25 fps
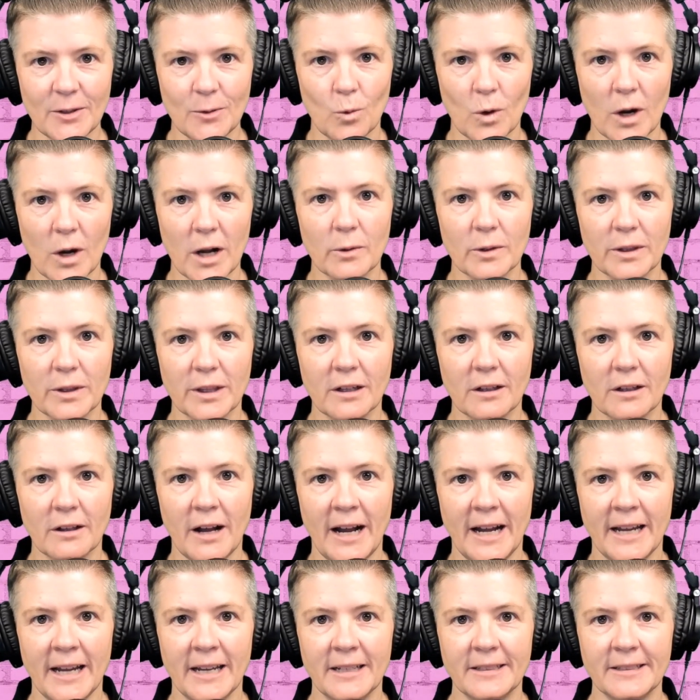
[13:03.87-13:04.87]
work with the
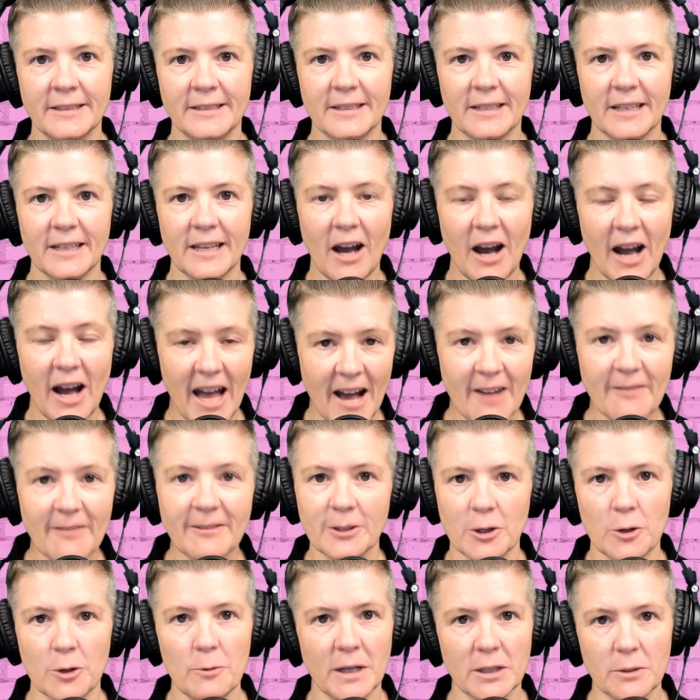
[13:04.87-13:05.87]
clients, I have
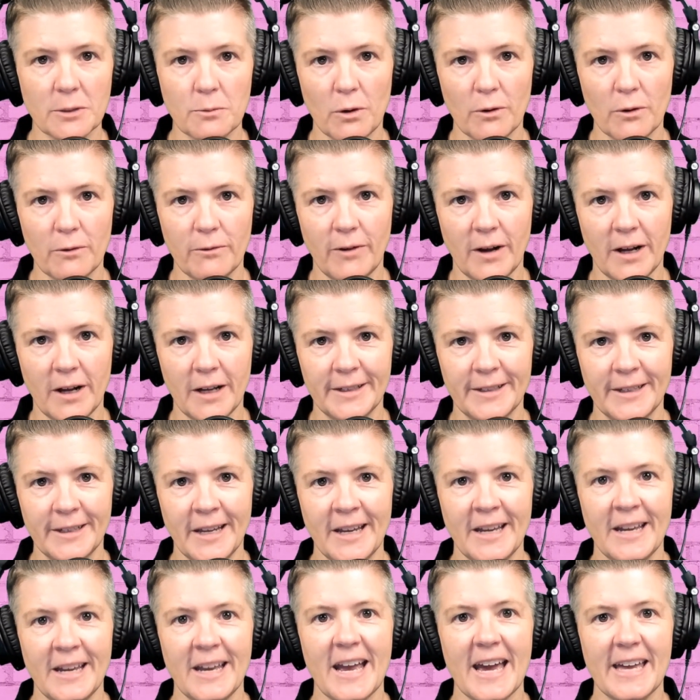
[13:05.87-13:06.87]
so much more fun
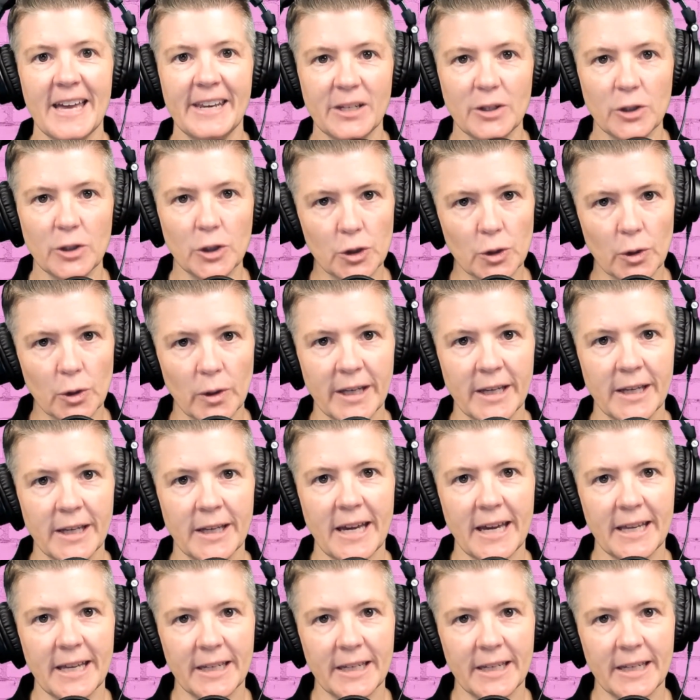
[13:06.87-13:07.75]
and enjoy it,